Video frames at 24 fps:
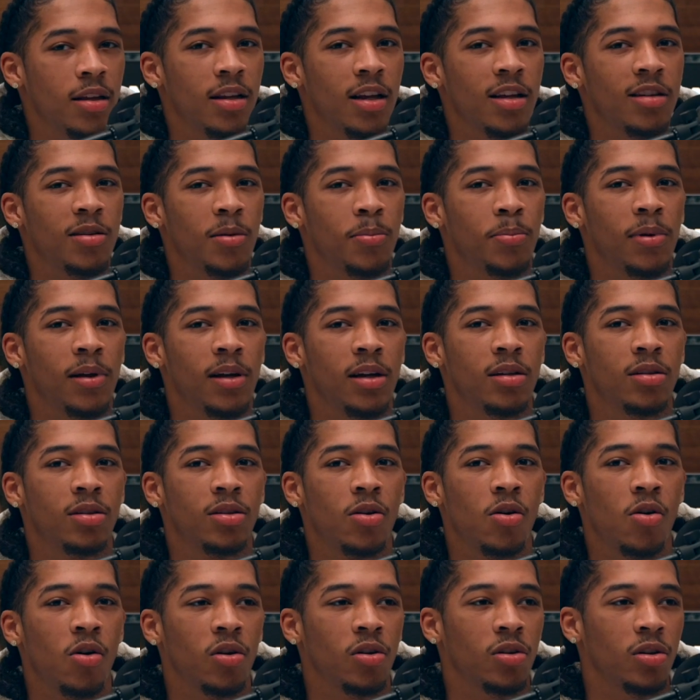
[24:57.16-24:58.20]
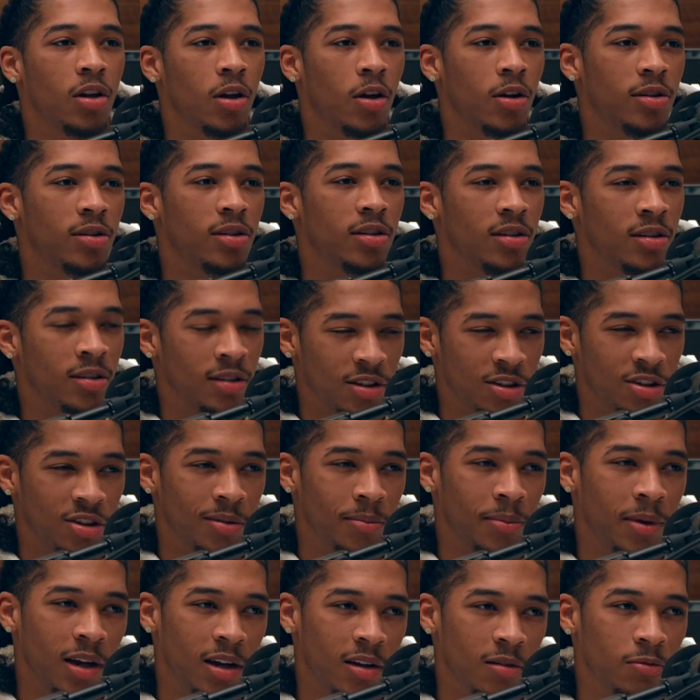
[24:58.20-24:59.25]
There's a place called Dulce's. It's
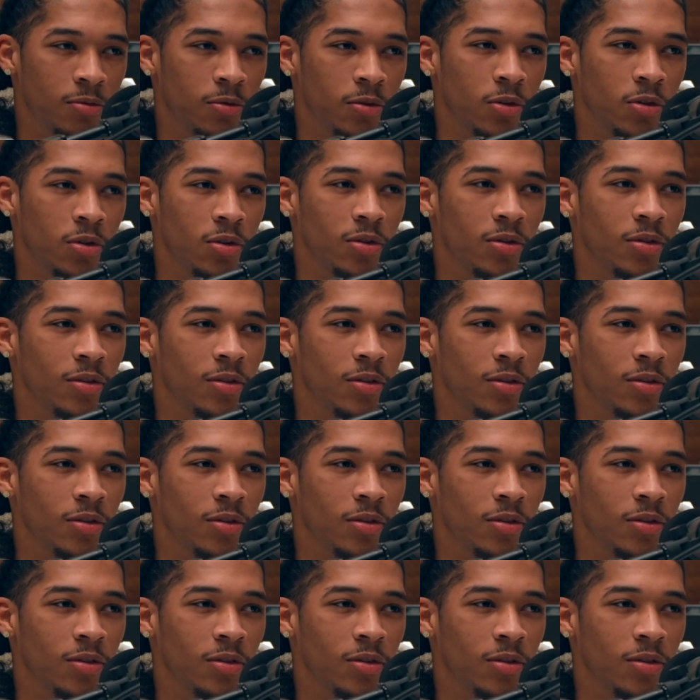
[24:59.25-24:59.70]
Jamaican food.